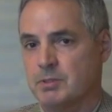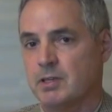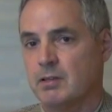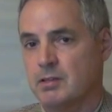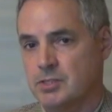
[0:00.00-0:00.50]

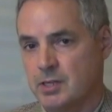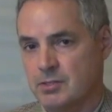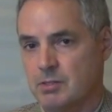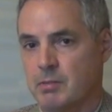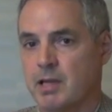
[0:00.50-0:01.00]
particularly the
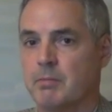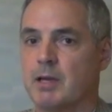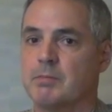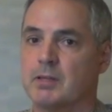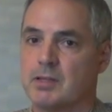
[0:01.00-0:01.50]
change in the black
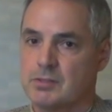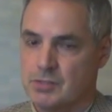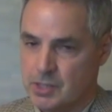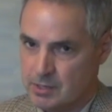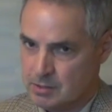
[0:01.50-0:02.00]
population,
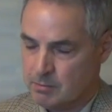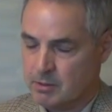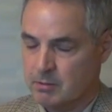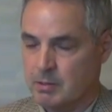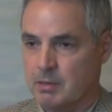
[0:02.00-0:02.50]
change in the
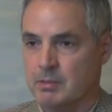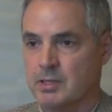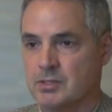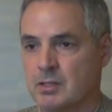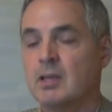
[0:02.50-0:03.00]
immigrant
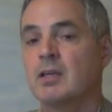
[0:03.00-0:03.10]
population,